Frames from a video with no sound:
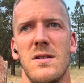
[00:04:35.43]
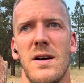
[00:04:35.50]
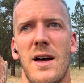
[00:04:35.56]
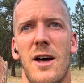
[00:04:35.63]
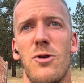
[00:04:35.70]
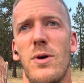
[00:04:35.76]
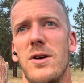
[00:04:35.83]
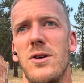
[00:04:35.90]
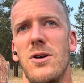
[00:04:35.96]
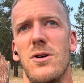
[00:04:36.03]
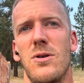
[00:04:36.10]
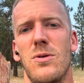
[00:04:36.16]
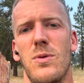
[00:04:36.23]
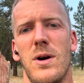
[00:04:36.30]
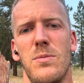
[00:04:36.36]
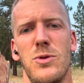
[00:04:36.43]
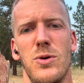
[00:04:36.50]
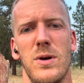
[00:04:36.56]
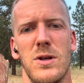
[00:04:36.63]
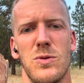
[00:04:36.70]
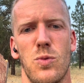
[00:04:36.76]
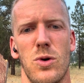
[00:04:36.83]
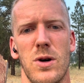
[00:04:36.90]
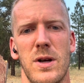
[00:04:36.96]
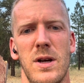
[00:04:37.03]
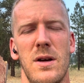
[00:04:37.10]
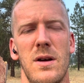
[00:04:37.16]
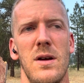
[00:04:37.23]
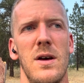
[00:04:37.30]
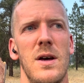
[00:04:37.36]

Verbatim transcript: How do I know what I'm doing is working?